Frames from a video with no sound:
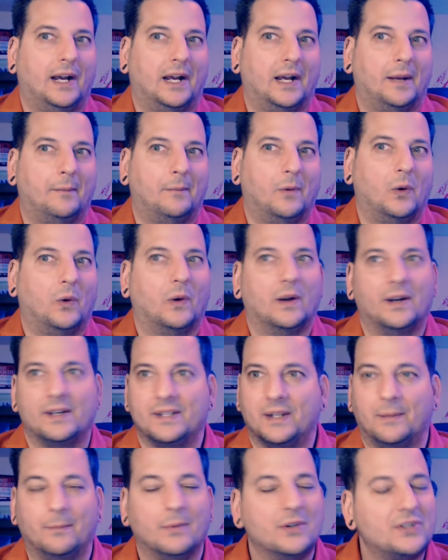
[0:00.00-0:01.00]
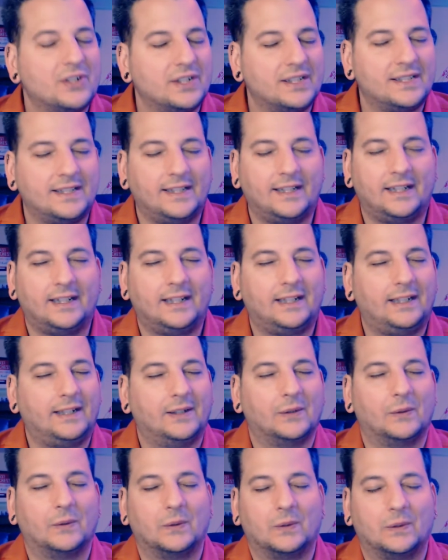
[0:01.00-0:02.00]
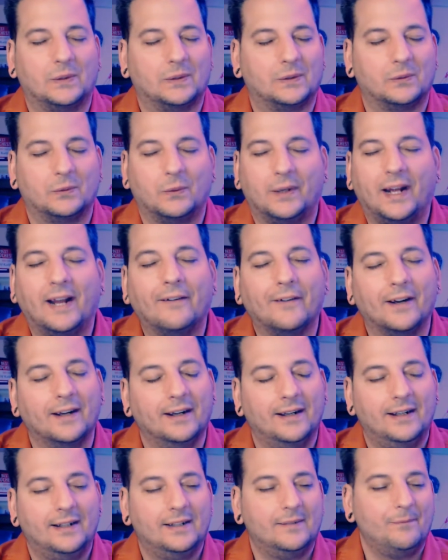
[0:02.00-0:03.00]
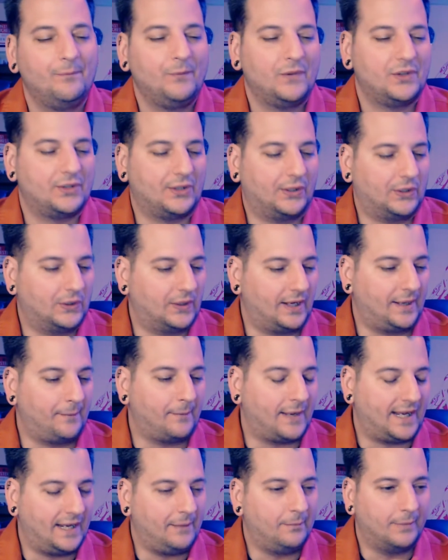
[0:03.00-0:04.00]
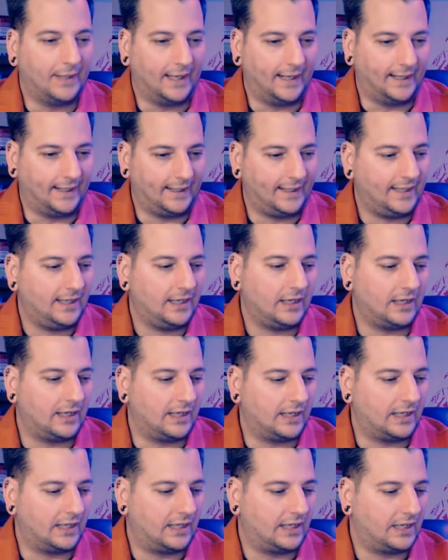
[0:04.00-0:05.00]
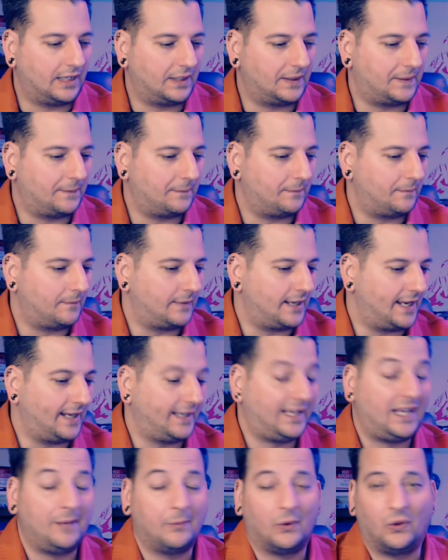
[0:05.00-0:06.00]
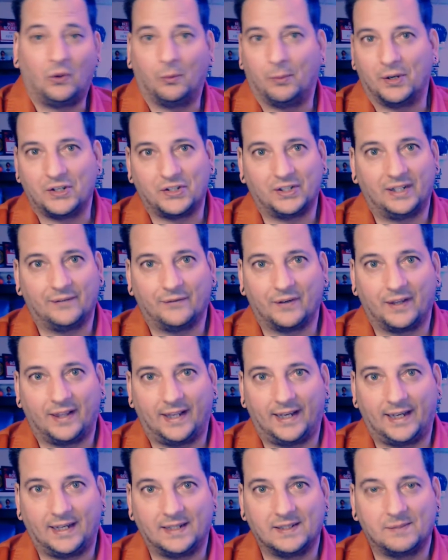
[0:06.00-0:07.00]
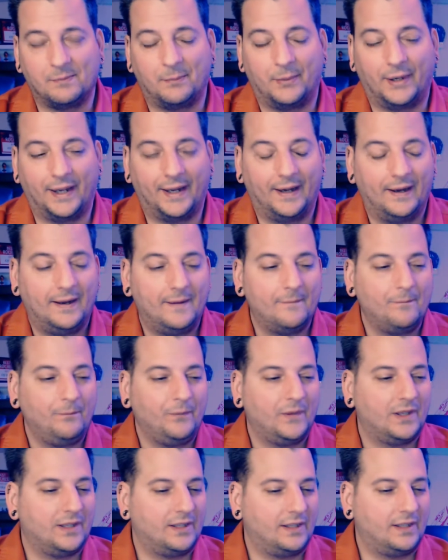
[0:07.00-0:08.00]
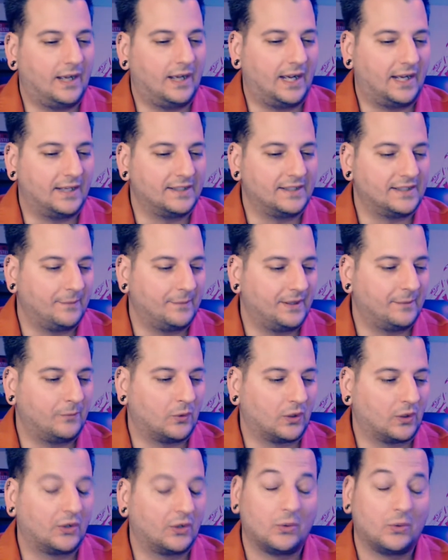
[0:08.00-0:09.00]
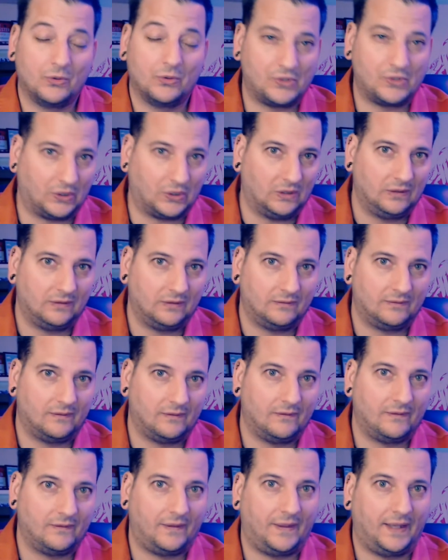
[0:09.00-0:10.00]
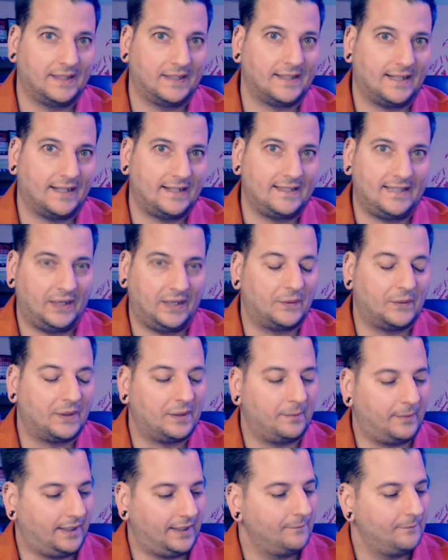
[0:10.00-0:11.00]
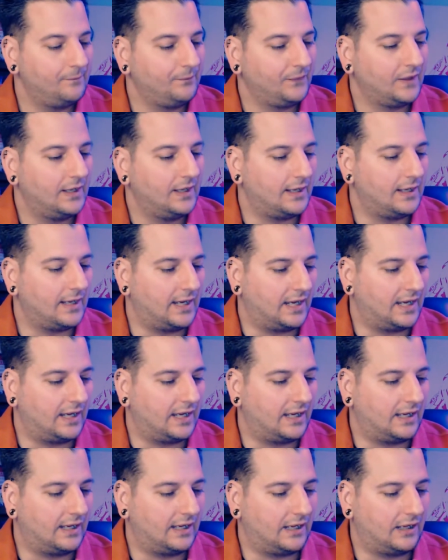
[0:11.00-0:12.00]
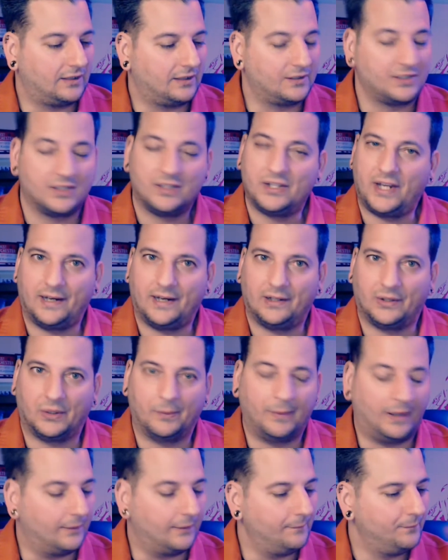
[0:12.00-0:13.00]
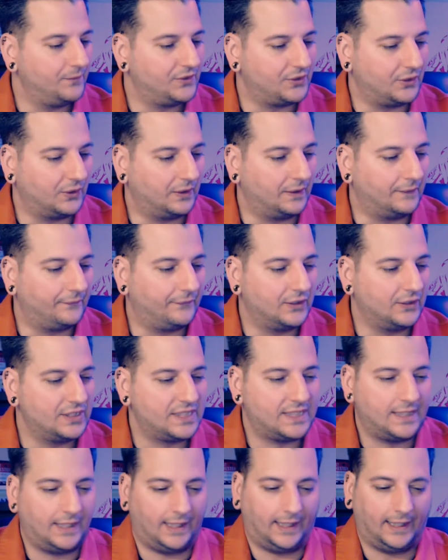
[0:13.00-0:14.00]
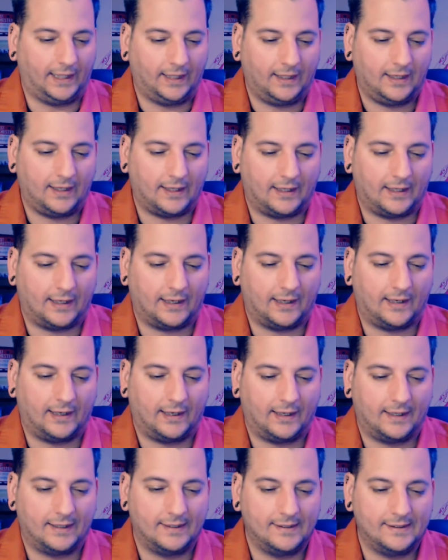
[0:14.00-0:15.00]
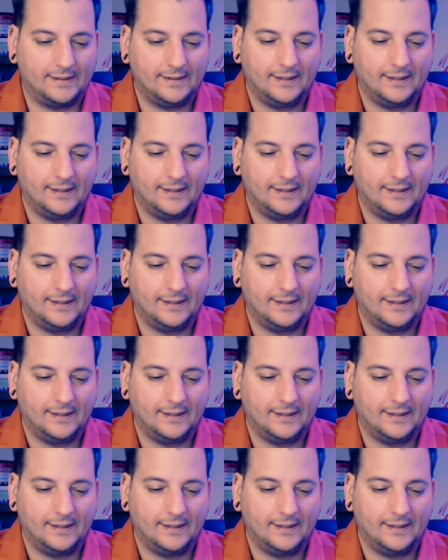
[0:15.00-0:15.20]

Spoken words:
or as an emergency or whatever. So in my bag, I keep a whole bunch of different things, but some of the more crucial things that I take with me, I'll just chat a little about. So the first thing is